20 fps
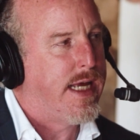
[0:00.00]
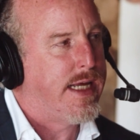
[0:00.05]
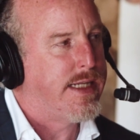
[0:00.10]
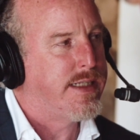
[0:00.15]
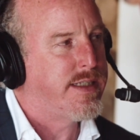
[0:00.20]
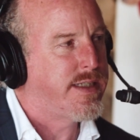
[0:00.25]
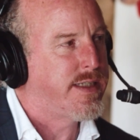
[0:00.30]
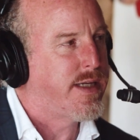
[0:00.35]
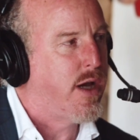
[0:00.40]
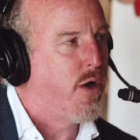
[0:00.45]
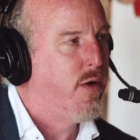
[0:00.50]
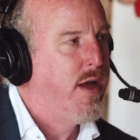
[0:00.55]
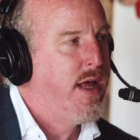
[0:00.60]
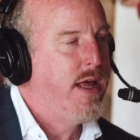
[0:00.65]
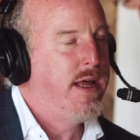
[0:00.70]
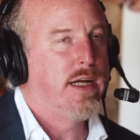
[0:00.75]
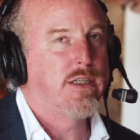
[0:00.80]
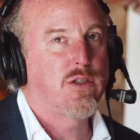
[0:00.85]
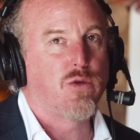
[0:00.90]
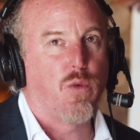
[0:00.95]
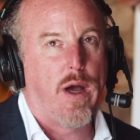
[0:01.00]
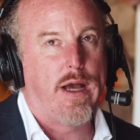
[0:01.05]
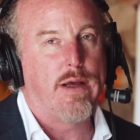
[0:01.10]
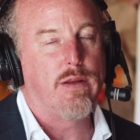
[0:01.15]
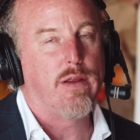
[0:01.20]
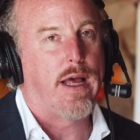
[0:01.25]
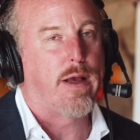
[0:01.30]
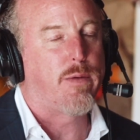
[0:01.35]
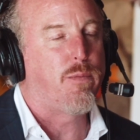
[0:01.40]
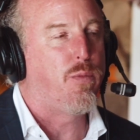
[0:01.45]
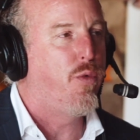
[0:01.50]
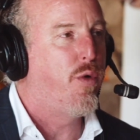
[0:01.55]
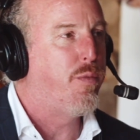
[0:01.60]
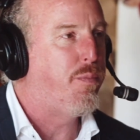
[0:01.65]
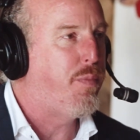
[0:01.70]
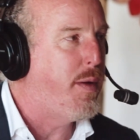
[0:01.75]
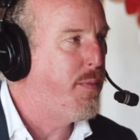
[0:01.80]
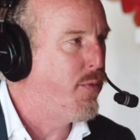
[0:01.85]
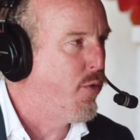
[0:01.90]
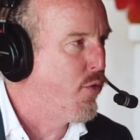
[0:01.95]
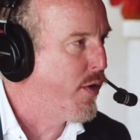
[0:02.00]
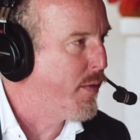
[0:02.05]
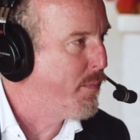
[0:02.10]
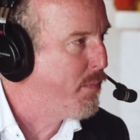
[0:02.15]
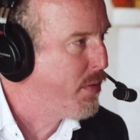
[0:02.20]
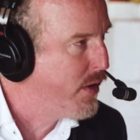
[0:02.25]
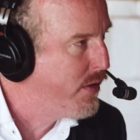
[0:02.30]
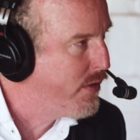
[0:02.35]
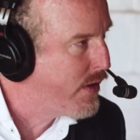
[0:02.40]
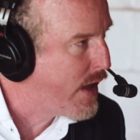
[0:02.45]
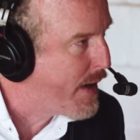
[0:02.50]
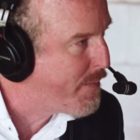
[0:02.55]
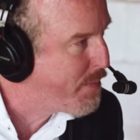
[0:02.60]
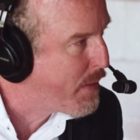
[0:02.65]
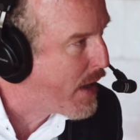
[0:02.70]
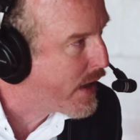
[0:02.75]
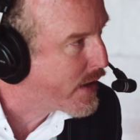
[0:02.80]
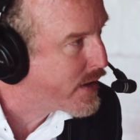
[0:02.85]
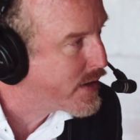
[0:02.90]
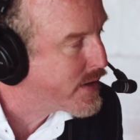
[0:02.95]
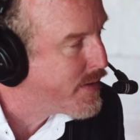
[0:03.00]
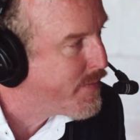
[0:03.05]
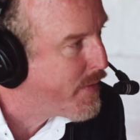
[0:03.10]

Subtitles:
And so that's why, like when people wear blue light blockers,